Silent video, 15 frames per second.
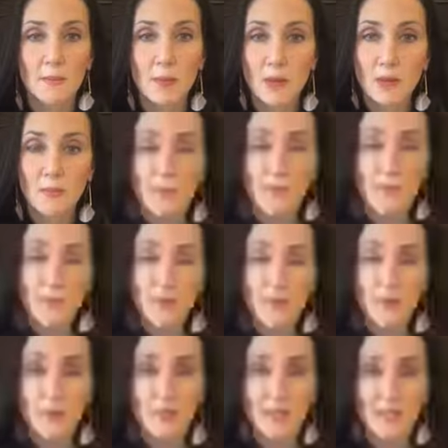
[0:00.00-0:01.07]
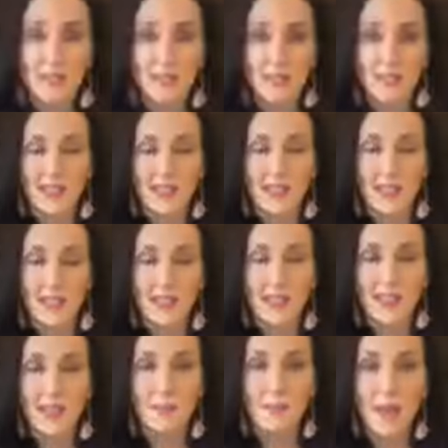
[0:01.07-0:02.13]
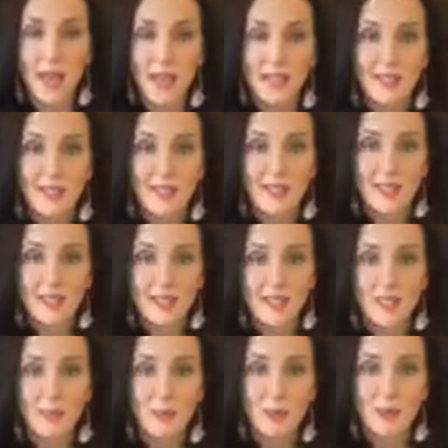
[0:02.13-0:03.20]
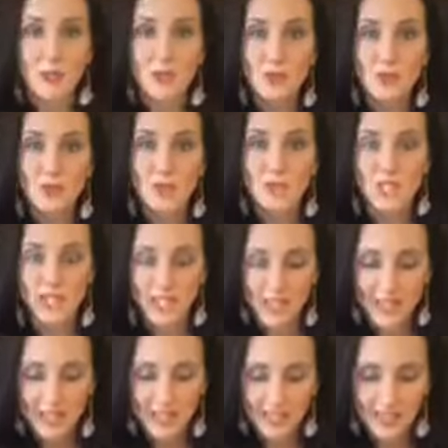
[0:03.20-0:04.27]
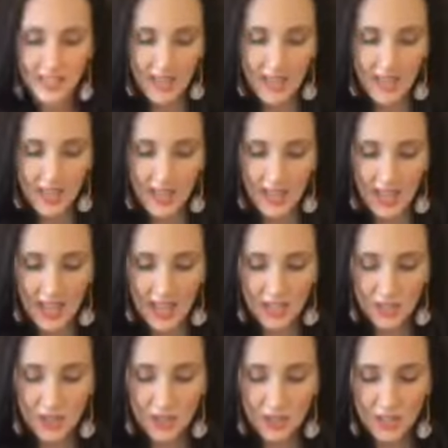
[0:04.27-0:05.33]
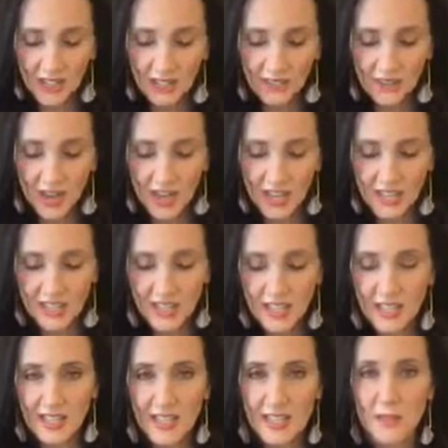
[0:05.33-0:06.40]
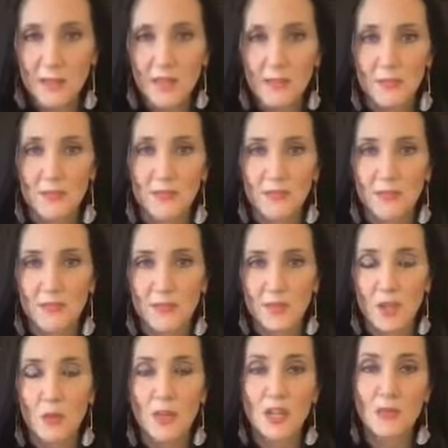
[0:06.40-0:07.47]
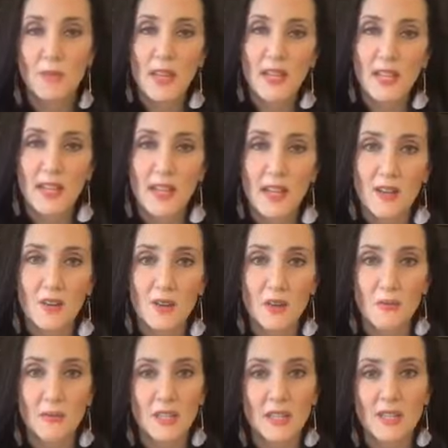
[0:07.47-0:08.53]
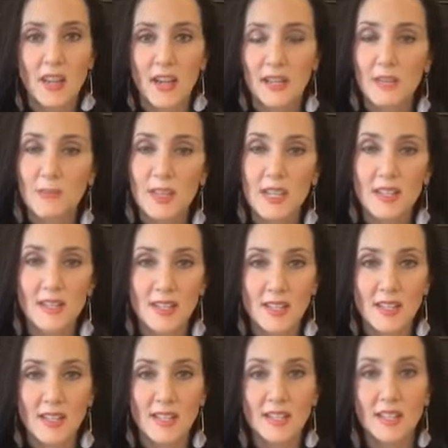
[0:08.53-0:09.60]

Bone marrow is the best. It has the most nutrition in it. And you're going to find when you make it at home, it's not going to be consistent.